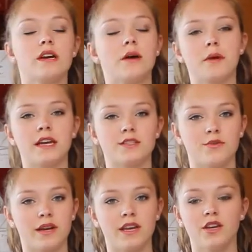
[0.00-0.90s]
cupcakes are
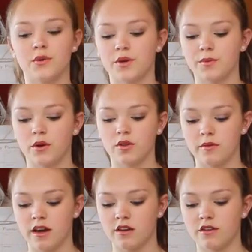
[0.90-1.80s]
ready, you want to pull them
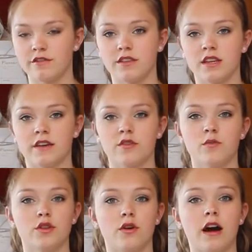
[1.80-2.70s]
out of the oven
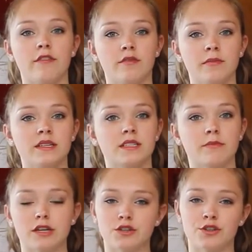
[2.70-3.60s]
with your oven mitts to
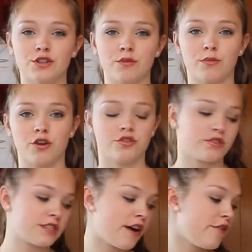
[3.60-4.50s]
make sure you don't burn
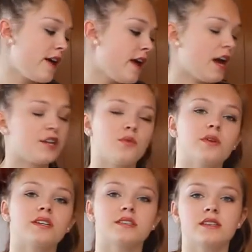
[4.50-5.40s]
yourself, and you
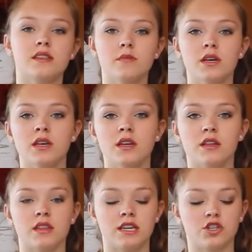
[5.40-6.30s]
want to sit them in
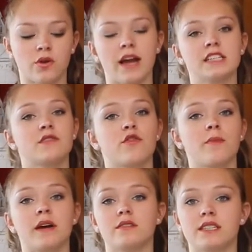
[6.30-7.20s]
the trays for
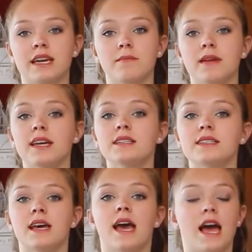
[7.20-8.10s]
about 10
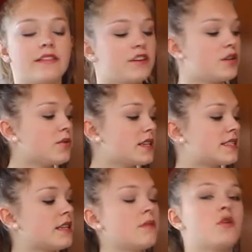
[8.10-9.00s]
minutes, and then you want to
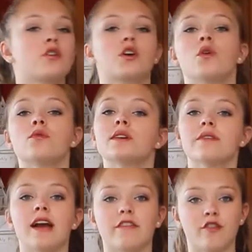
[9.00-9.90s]
sit them on a cooling
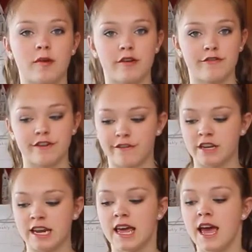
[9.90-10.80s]
rack for about
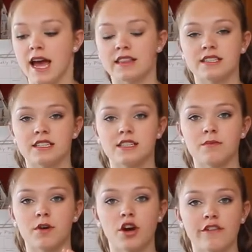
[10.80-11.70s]
15, and this is the
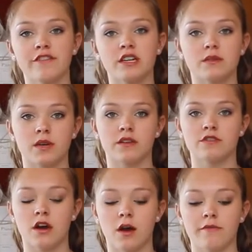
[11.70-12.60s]
perfect amount of
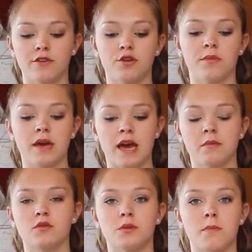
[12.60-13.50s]
time for you to be
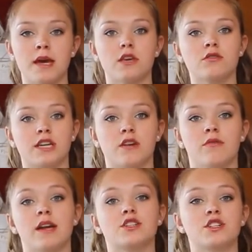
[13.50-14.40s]
able to make your
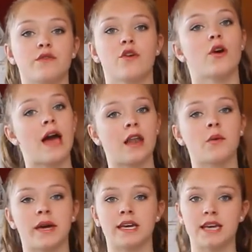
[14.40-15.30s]
decorations for your
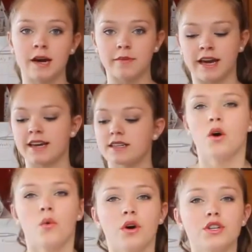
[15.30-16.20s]
Halloween cupcakes.
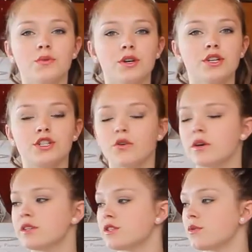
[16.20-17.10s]
What you want to do
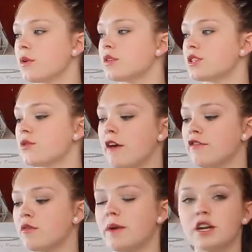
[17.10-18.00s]
is you want to have
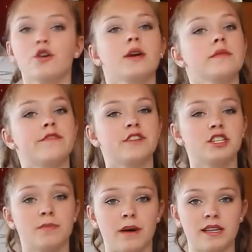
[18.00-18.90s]
your buttercream
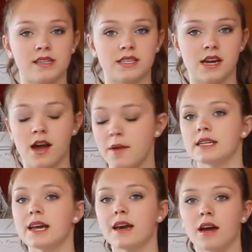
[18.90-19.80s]
finished by this time.
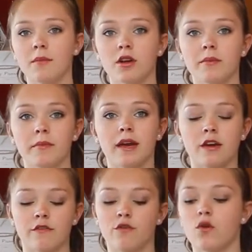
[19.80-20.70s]
Today I'm going to be
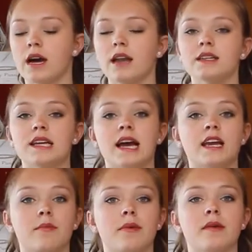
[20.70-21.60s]
making 4 colours. I'm
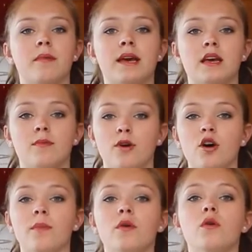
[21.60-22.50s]
going to be making
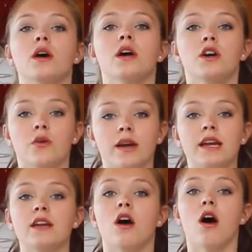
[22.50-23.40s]
purple, green,